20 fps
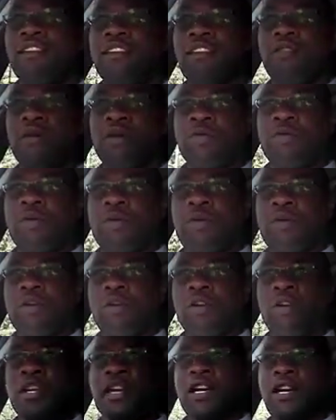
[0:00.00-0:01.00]
Now when we were
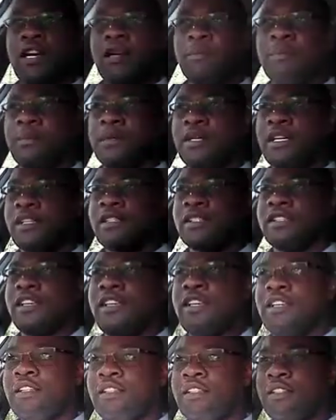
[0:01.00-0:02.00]
growing up as
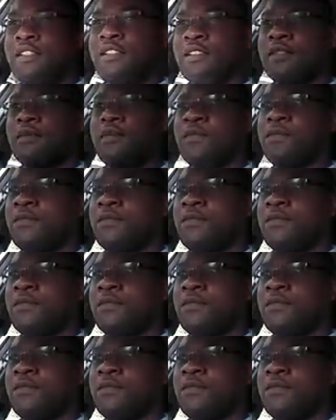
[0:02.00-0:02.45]
kids,